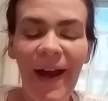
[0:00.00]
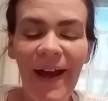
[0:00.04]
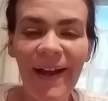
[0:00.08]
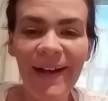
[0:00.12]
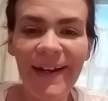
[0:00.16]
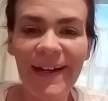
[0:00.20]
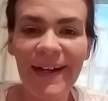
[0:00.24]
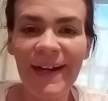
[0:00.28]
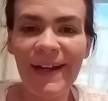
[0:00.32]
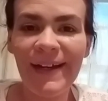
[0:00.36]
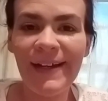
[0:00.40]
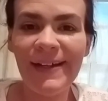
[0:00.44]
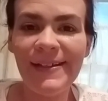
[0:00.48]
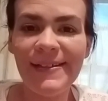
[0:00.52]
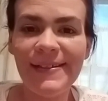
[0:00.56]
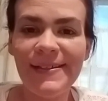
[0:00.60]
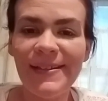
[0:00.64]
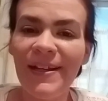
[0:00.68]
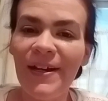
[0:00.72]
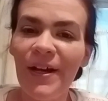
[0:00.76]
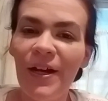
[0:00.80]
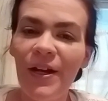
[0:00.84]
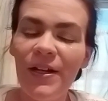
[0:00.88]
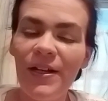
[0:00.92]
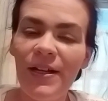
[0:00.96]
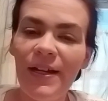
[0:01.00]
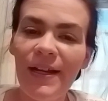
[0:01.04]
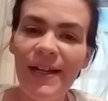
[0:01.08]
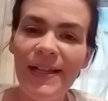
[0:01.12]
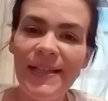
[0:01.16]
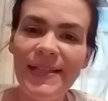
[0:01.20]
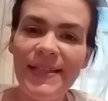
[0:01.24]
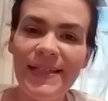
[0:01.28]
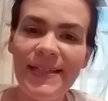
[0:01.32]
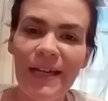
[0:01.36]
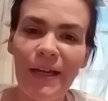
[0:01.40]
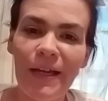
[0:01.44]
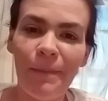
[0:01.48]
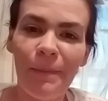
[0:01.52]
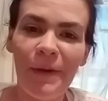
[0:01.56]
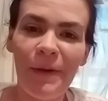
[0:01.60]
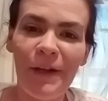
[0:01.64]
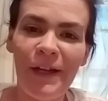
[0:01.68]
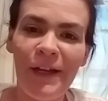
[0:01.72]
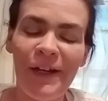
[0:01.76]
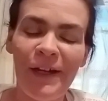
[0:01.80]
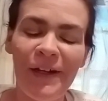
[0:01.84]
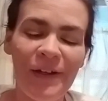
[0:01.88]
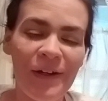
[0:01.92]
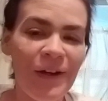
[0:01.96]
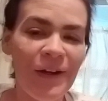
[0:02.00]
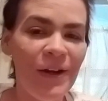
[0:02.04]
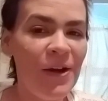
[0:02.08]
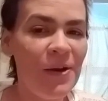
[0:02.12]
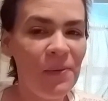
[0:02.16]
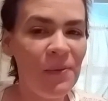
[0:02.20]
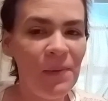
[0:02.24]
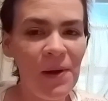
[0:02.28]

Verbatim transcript: Hi guys, it's Denma here.